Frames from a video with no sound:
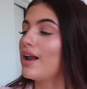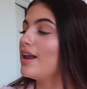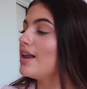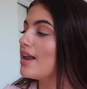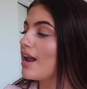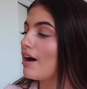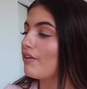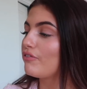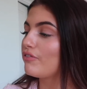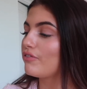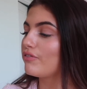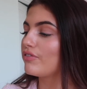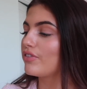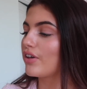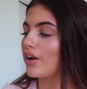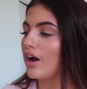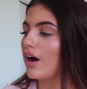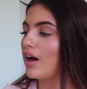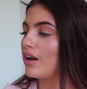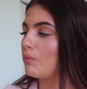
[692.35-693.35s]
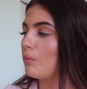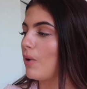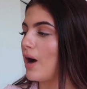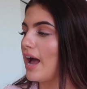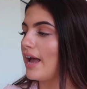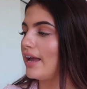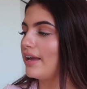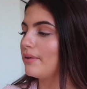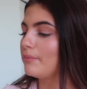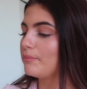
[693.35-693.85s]
I love the
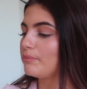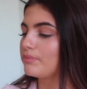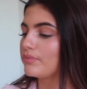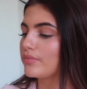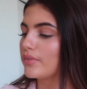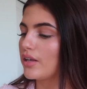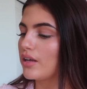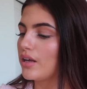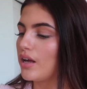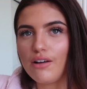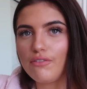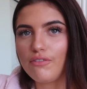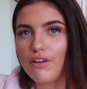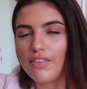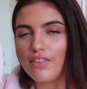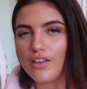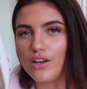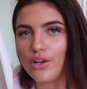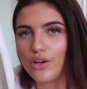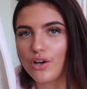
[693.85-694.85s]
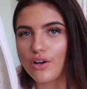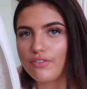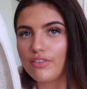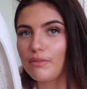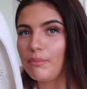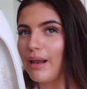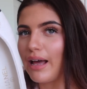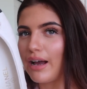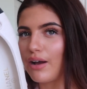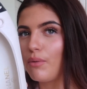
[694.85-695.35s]
colorway, love like the look of
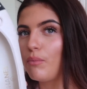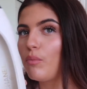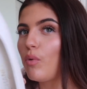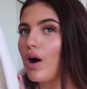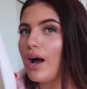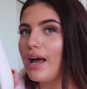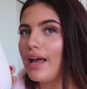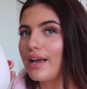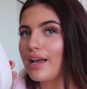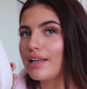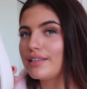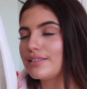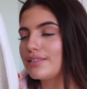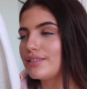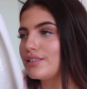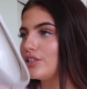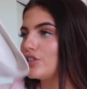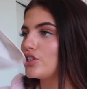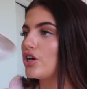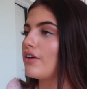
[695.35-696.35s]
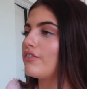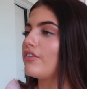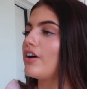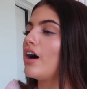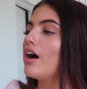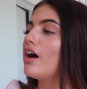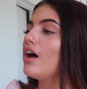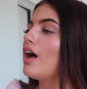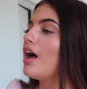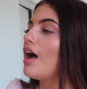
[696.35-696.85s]
the black and white against each
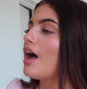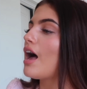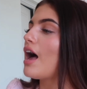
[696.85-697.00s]
other,